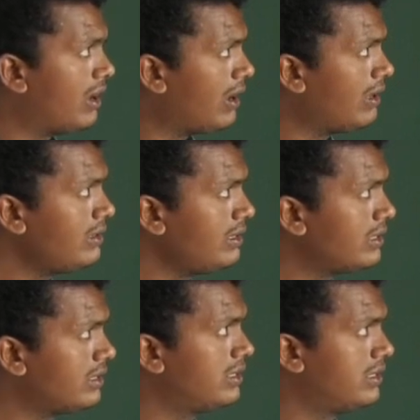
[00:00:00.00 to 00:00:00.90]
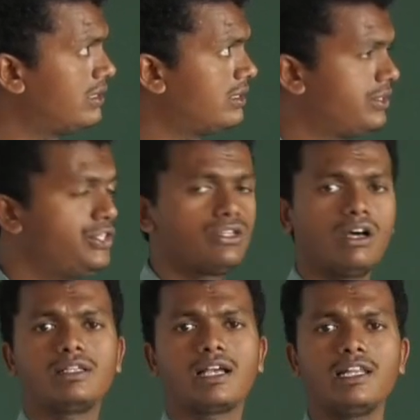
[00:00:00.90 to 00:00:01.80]
all these
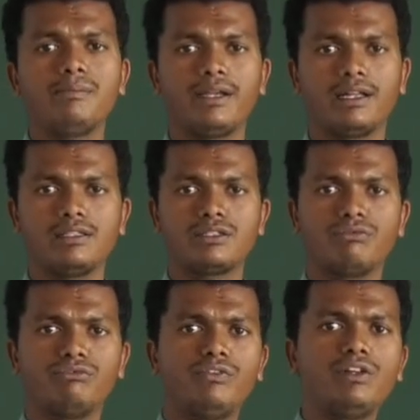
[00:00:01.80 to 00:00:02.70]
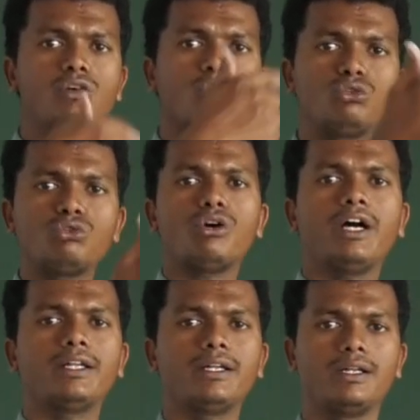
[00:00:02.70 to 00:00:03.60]
alkali metals, we will go through
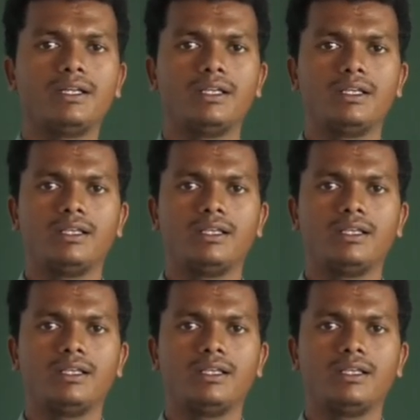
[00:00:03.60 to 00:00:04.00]
on